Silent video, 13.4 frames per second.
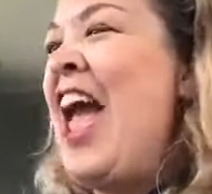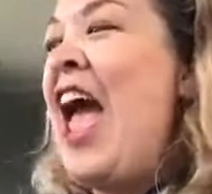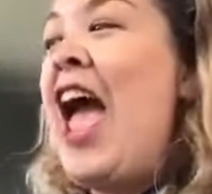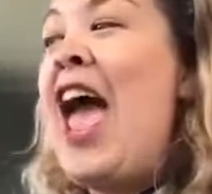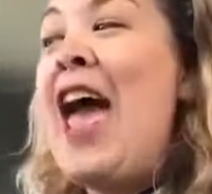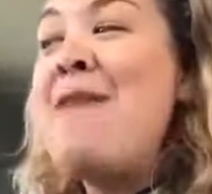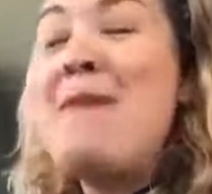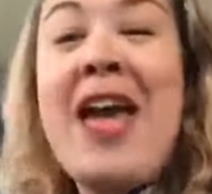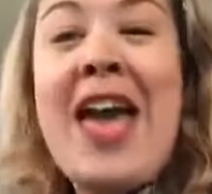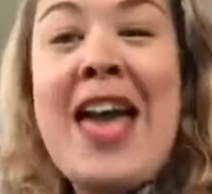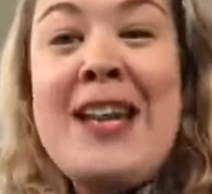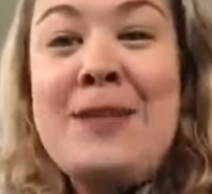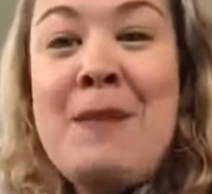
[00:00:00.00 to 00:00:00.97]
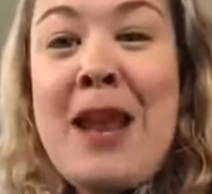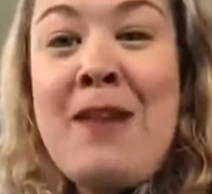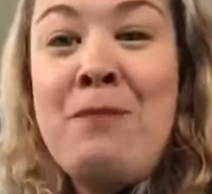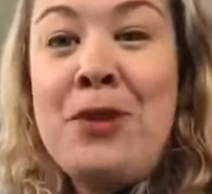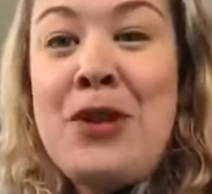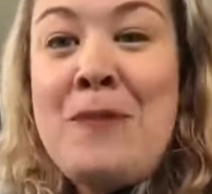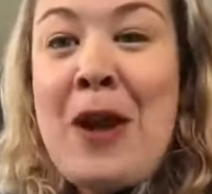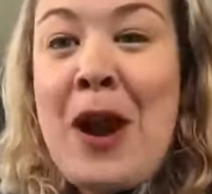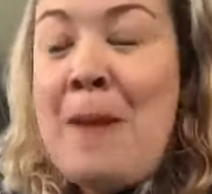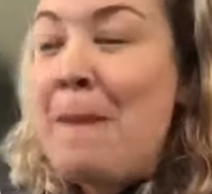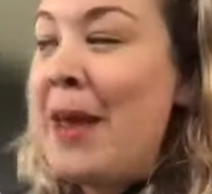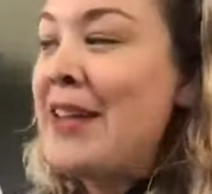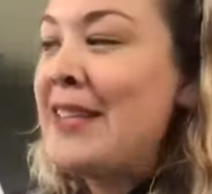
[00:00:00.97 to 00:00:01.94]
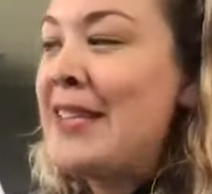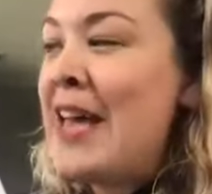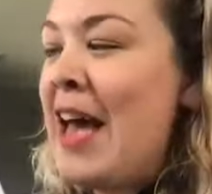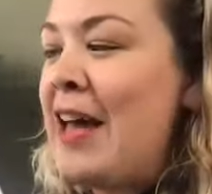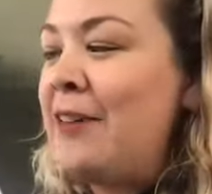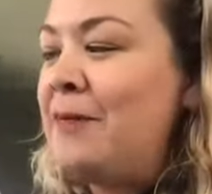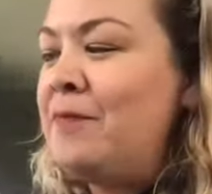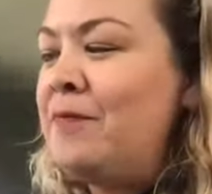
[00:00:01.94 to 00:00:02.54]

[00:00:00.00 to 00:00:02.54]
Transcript: And my head is made of blueberry pizza.